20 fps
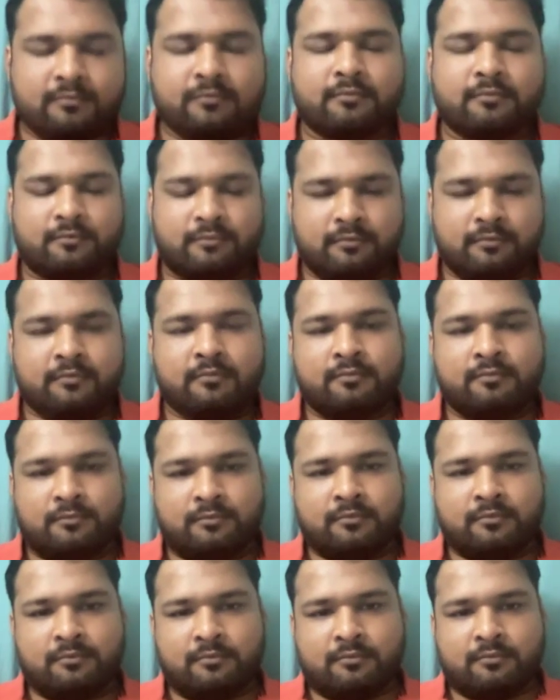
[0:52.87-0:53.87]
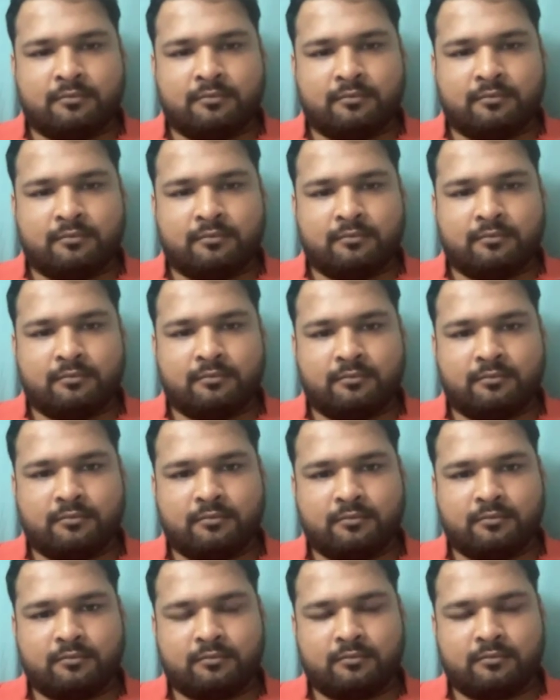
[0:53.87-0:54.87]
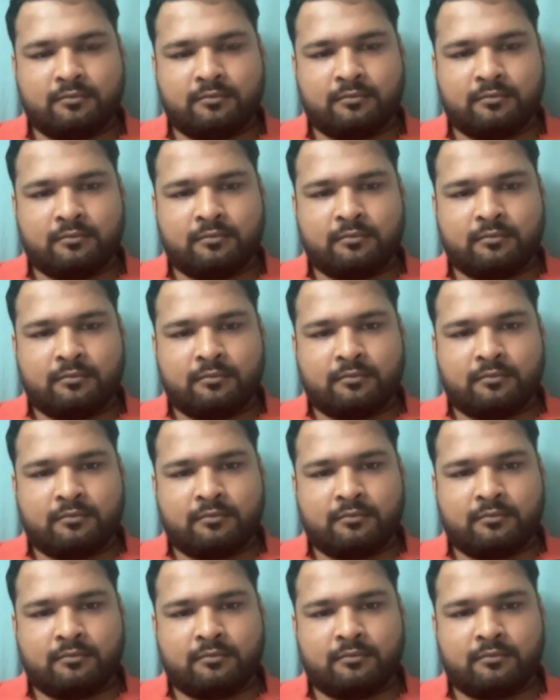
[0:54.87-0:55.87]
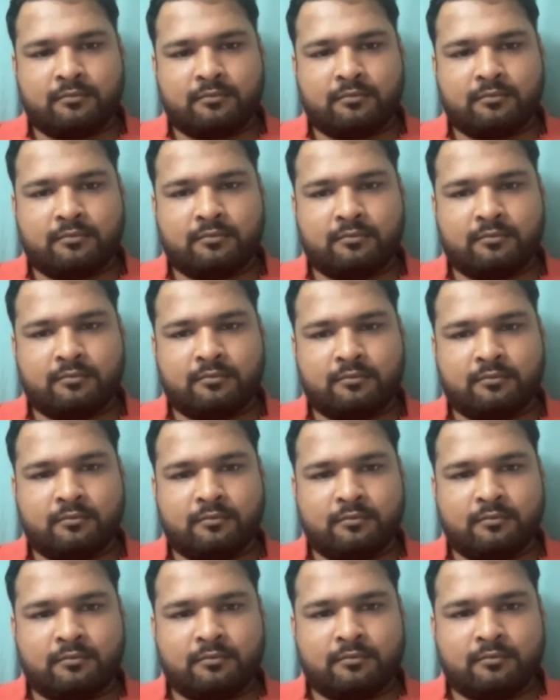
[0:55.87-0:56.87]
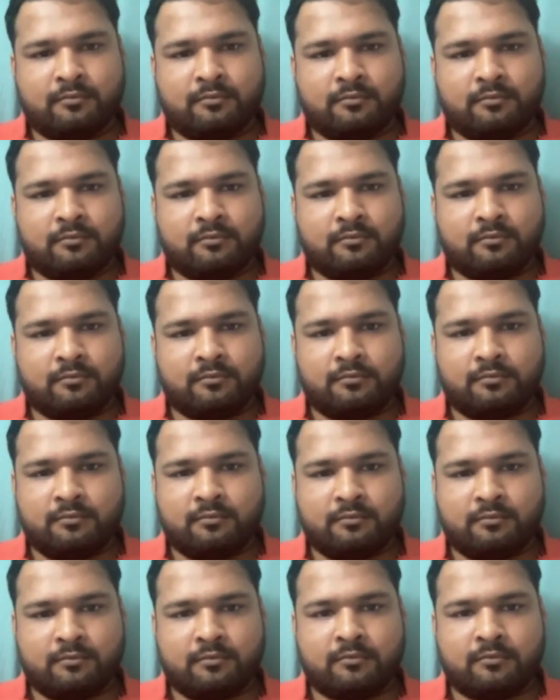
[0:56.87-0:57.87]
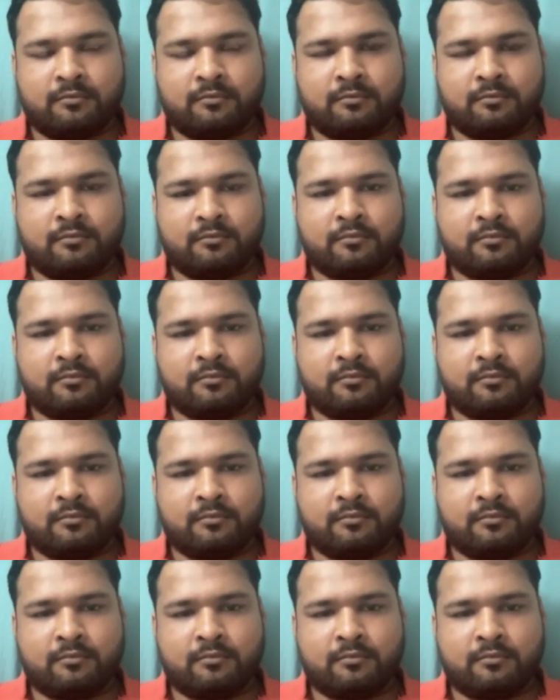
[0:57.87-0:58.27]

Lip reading: [no speech]